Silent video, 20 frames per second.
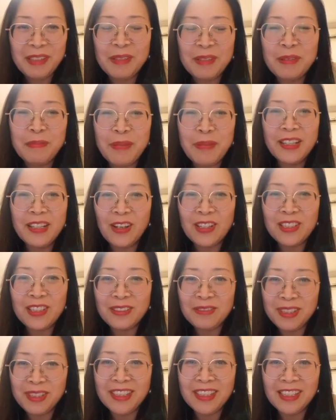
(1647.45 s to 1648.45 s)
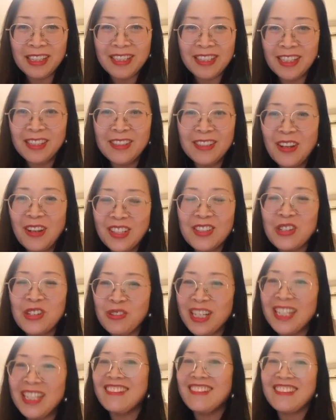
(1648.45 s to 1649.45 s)
And may not
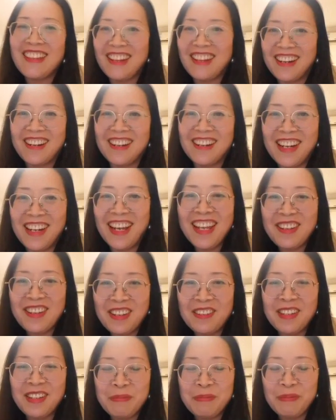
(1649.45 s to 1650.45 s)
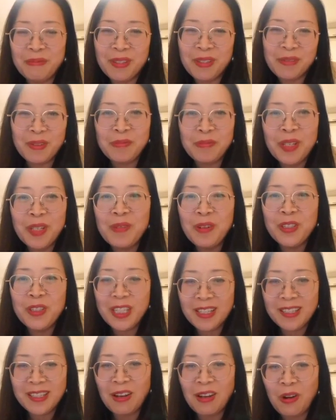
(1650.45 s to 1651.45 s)
written there, right? The people
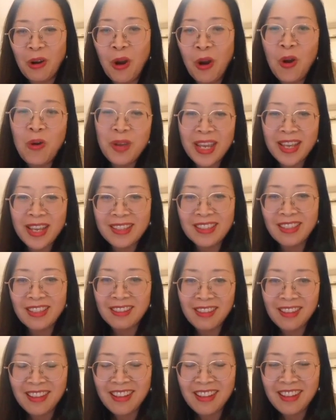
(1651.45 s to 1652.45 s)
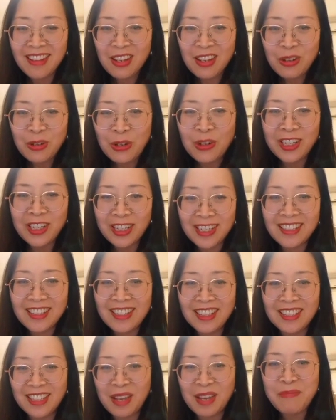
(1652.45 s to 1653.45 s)
just always cook
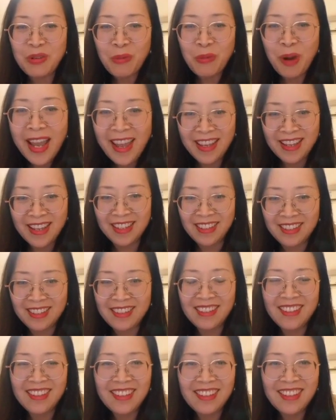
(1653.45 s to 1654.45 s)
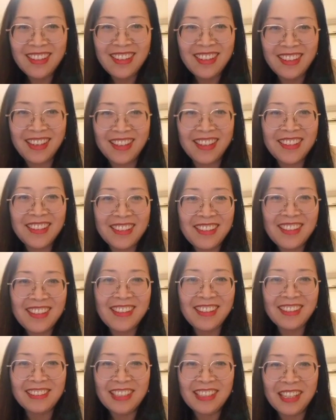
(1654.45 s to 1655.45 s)
the same way, yeah.
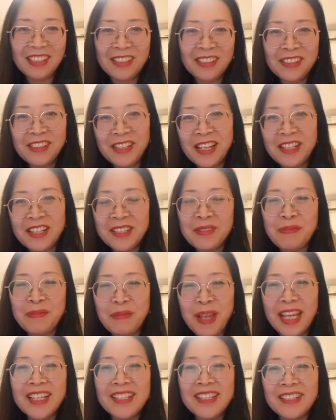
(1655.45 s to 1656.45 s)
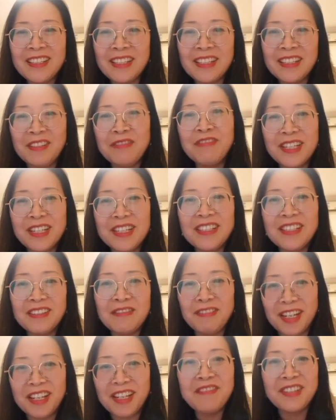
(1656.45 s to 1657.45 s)
So that makes the different
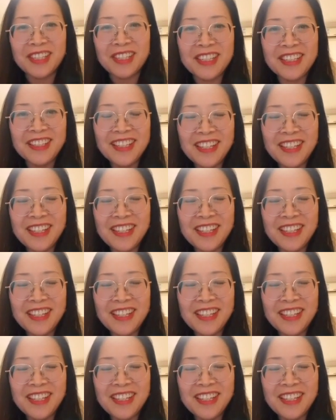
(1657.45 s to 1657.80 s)
flavor.